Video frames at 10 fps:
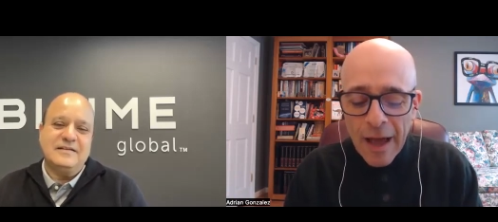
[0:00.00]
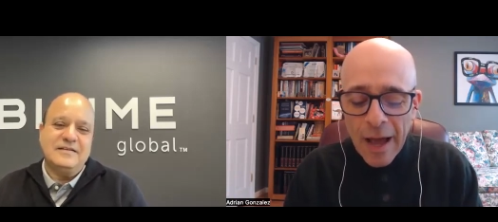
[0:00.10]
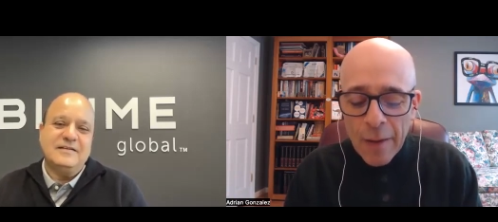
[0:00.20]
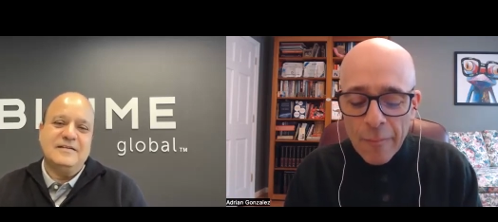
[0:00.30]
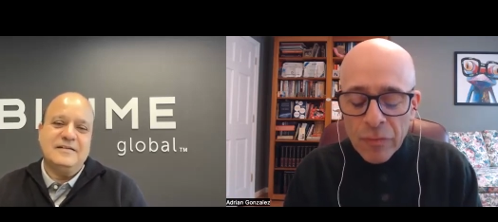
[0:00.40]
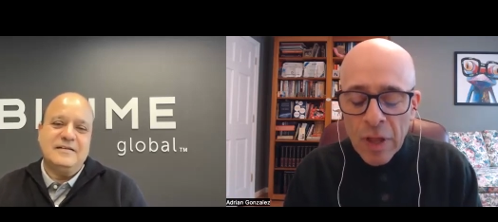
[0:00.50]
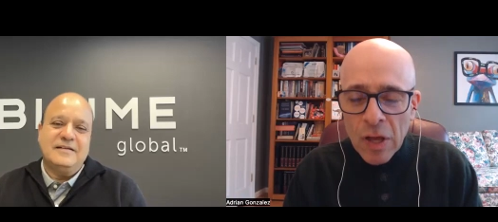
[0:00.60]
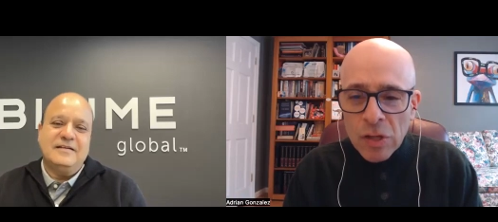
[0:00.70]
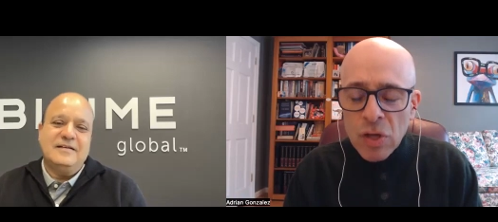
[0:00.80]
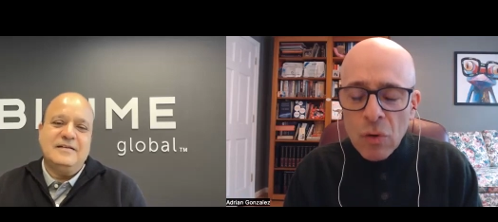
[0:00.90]
Speaker 1: Um,
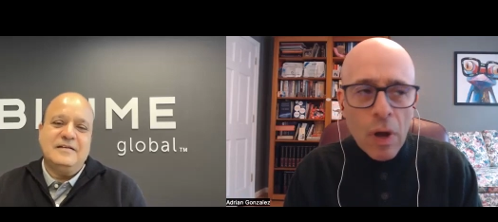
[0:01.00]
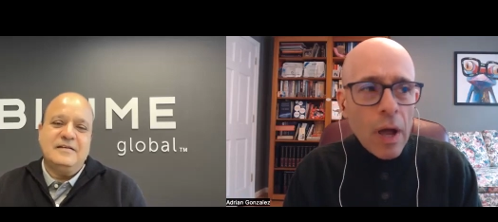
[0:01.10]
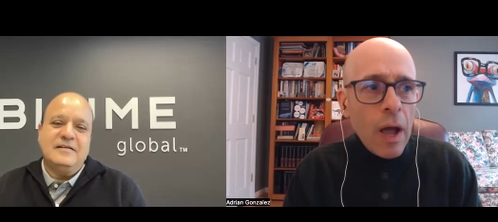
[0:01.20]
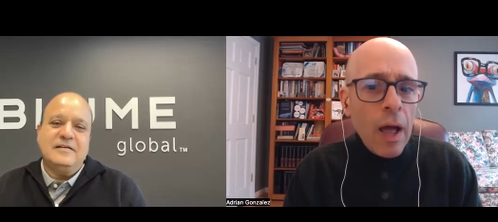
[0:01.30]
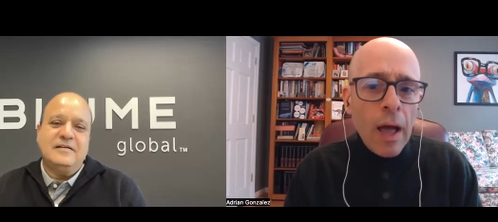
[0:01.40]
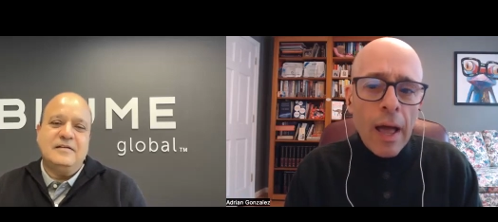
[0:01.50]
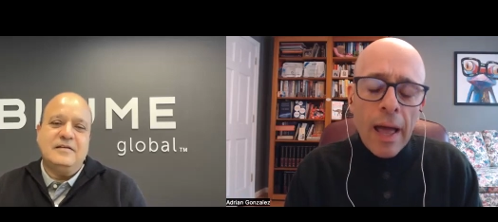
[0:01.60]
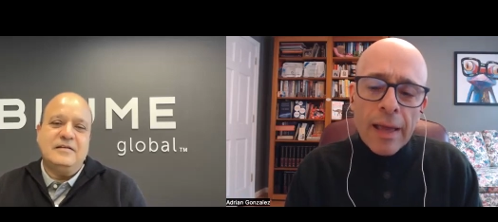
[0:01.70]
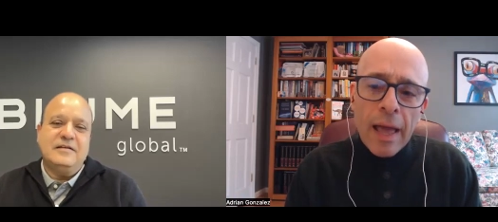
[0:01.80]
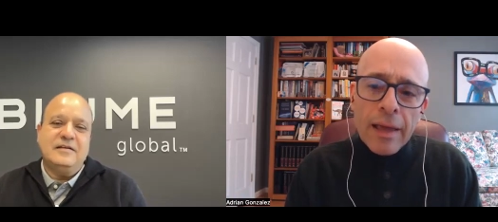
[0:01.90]
so I,
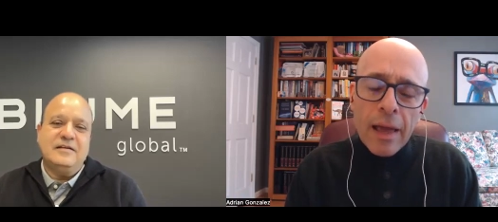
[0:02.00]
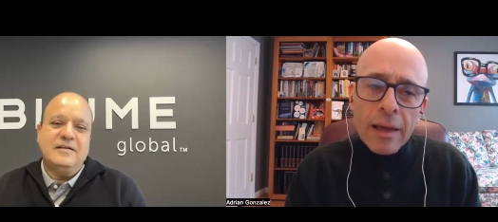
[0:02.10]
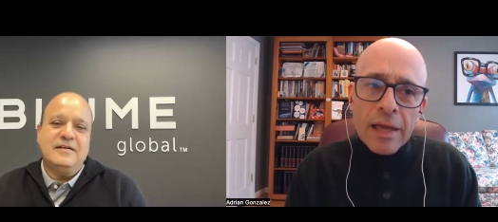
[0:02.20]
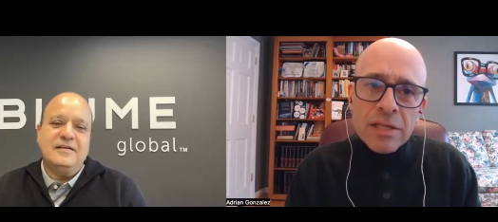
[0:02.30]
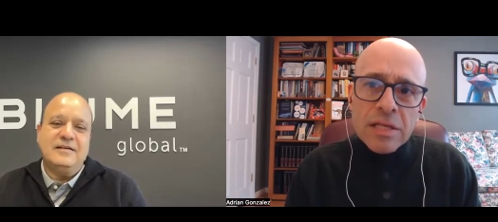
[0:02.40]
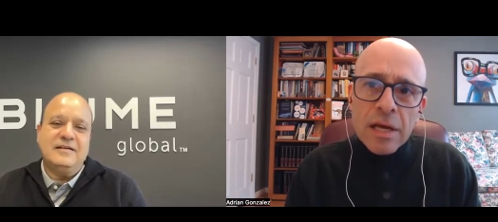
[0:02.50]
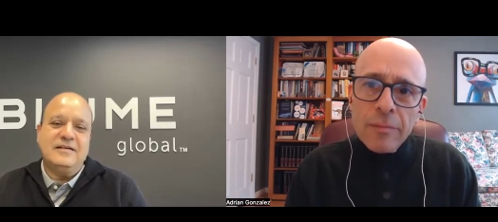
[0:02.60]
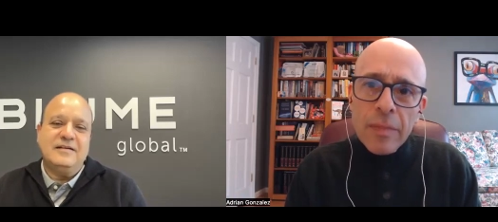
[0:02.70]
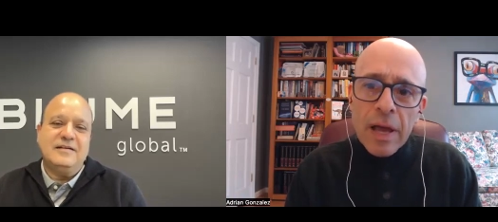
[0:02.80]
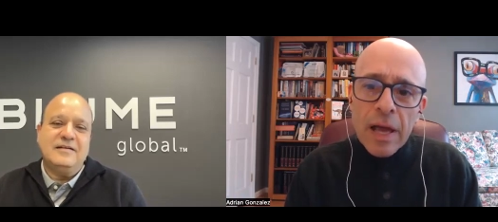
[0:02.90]
I, I guess
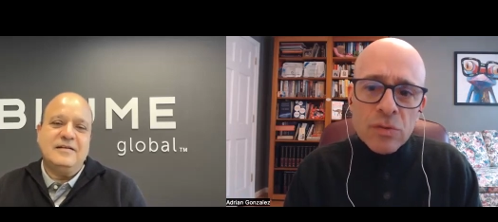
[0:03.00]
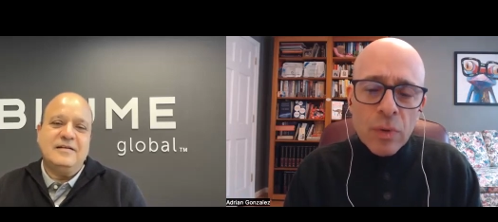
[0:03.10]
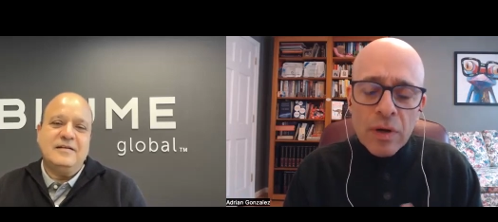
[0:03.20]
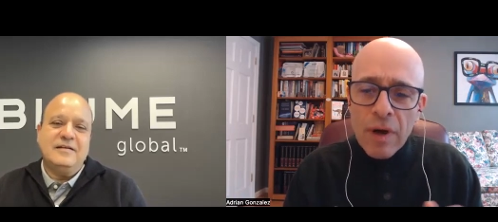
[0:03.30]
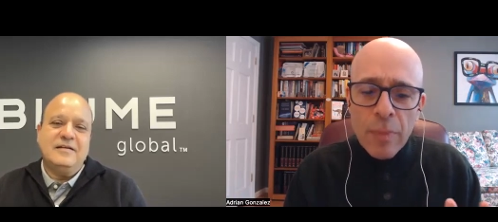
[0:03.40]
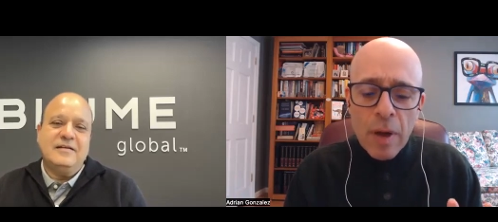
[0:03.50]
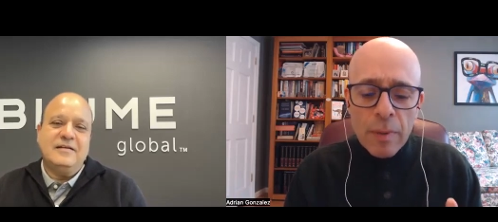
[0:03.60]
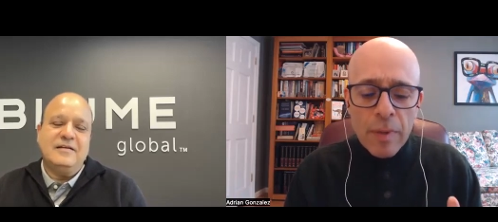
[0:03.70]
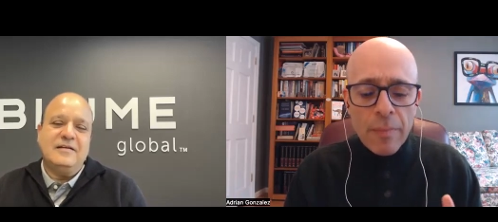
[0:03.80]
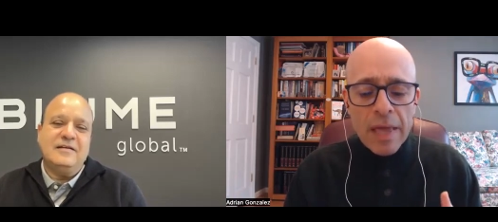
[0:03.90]
um, as a way to wrap up, I
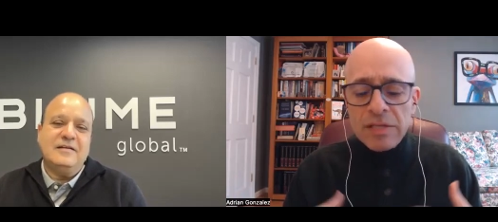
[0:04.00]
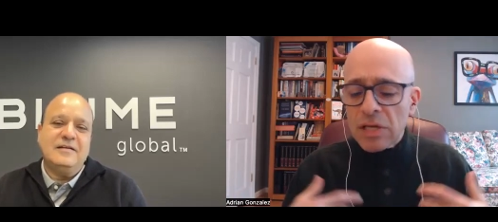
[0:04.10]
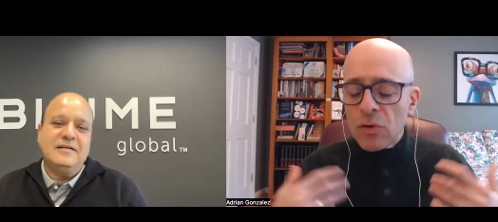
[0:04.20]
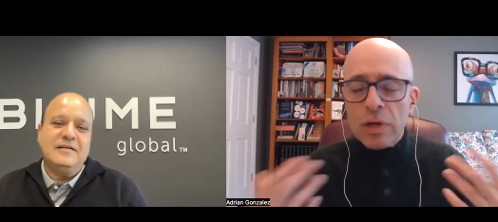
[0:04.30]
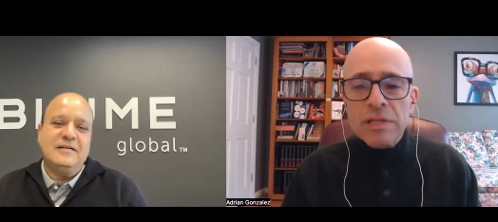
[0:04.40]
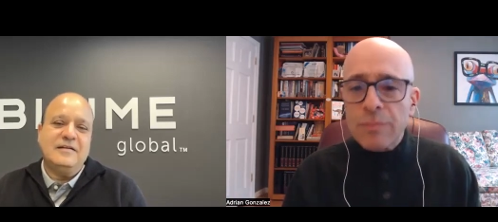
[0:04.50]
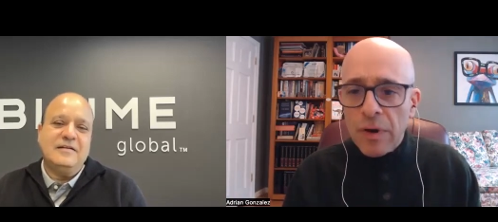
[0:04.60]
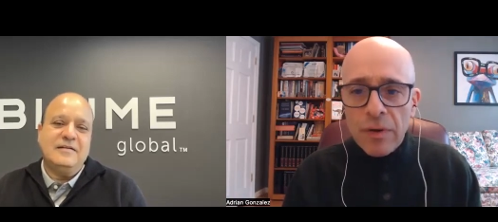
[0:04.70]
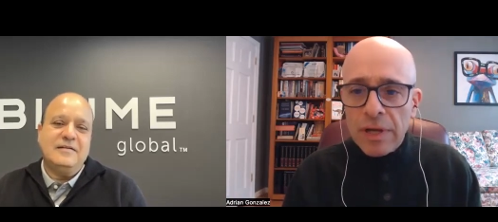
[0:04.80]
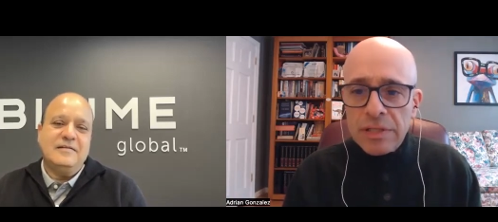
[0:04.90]
mean, based on your
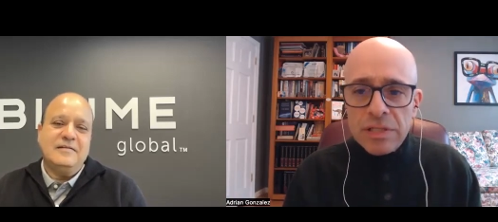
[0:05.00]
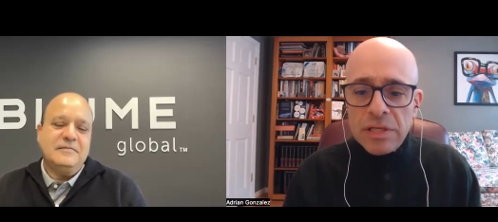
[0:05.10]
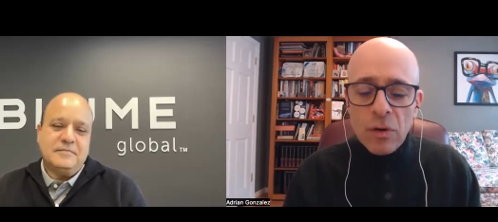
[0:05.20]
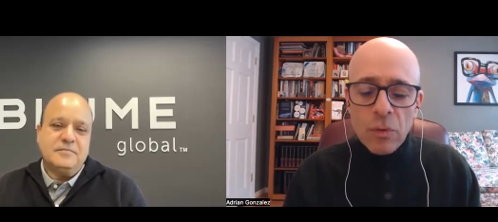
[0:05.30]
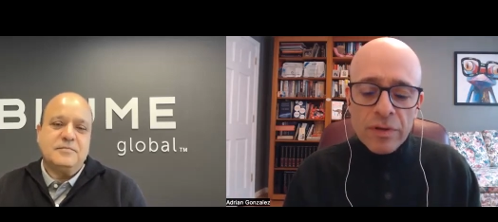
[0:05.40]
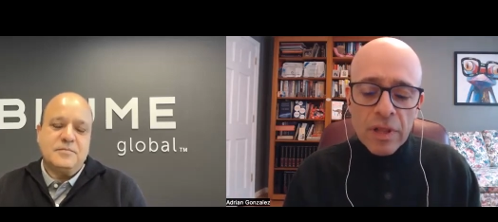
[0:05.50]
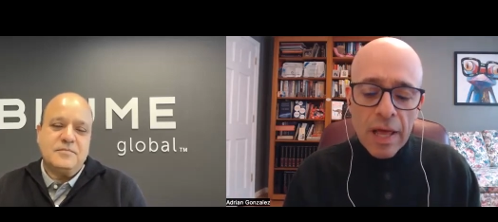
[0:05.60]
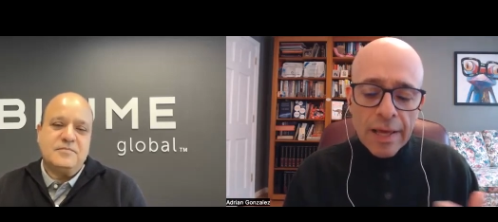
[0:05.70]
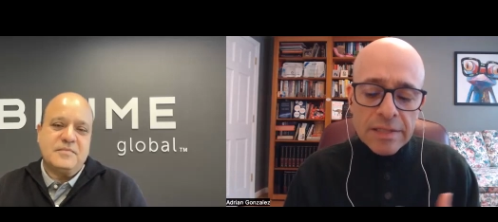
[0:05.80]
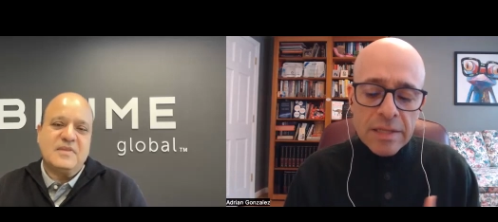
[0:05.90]
experience, you know, with
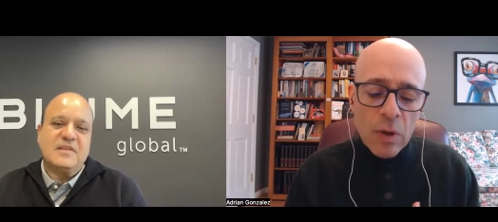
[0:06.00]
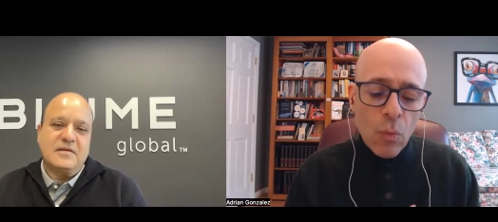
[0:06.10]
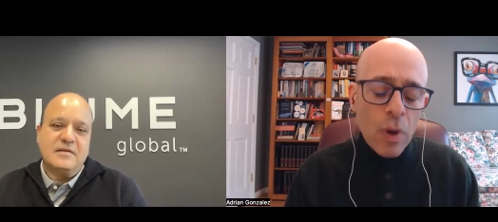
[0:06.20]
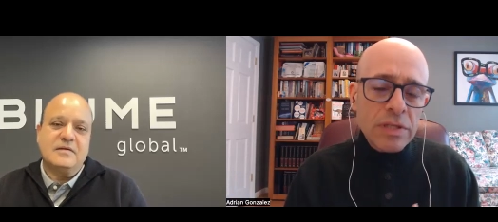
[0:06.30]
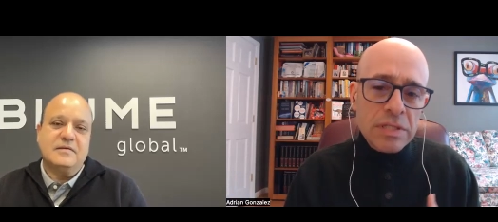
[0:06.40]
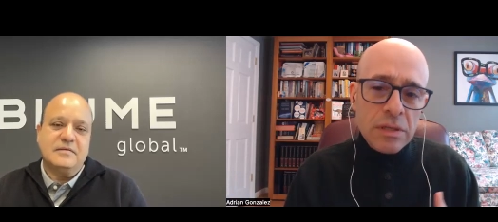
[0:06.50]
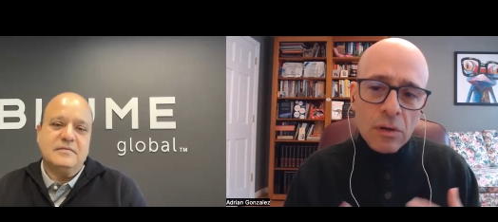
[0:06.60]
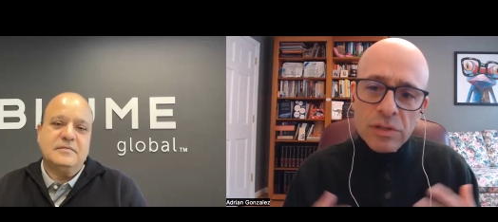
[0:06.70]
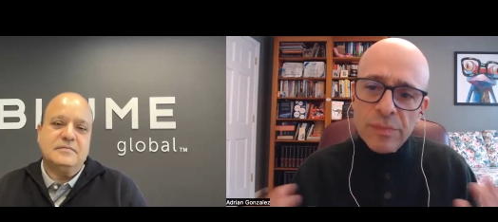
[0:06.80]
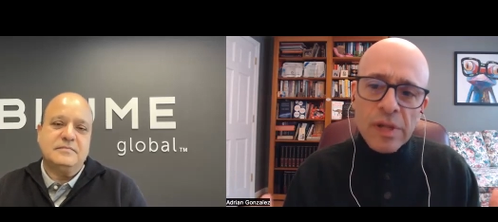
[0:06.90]
clients, I mean, what's
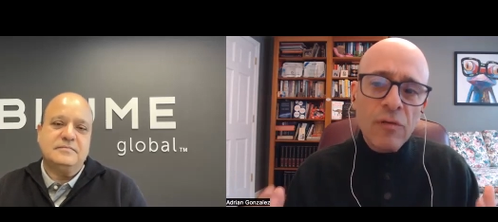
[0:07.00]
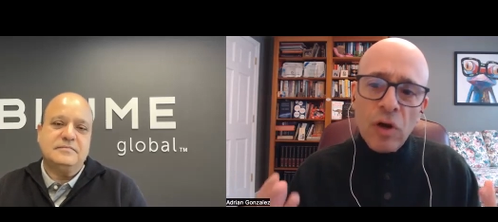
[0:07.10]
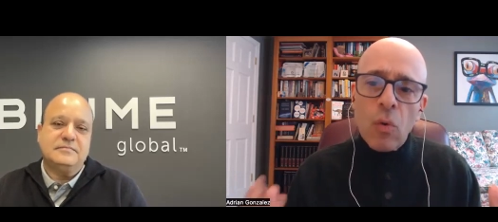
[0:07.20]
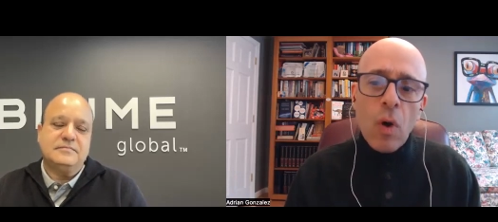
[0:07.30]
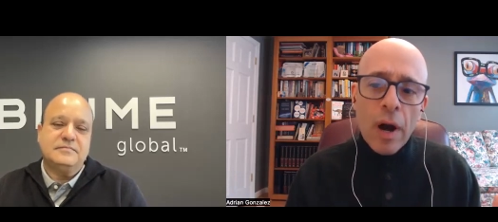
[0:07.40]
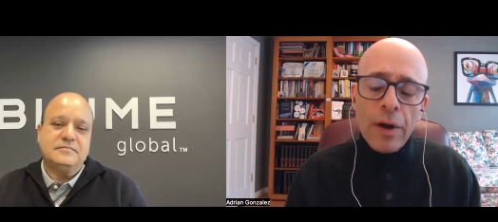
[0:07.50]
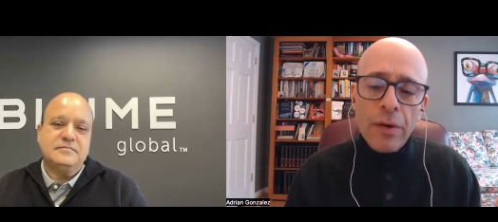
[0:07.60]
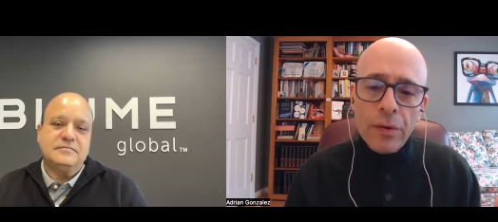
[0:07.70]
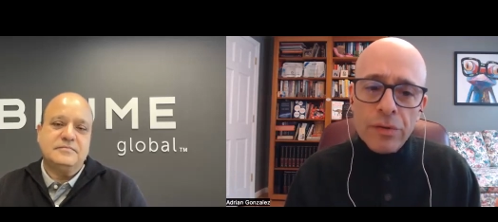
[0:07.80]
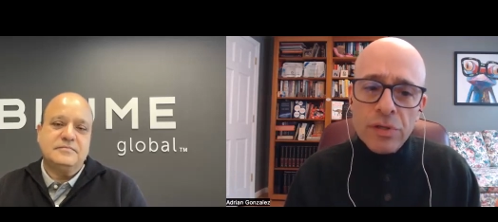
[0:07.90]
ultimately
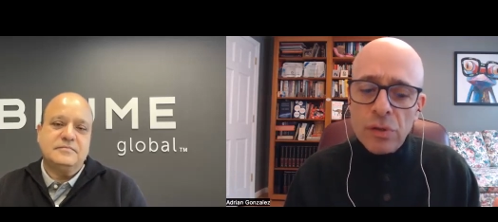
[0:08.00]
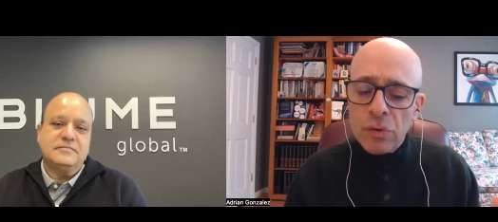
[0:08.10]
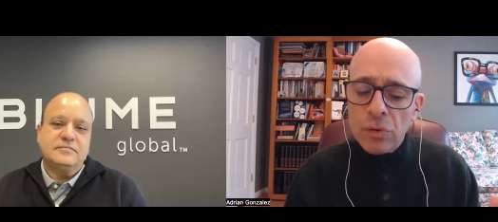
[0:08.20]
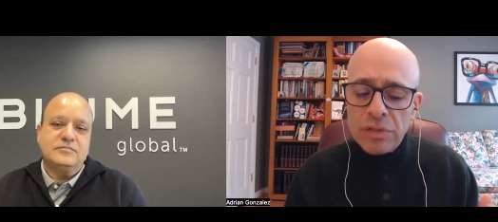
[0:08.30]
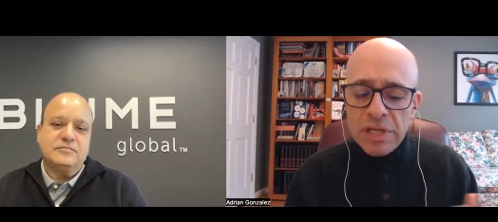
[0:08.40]
required to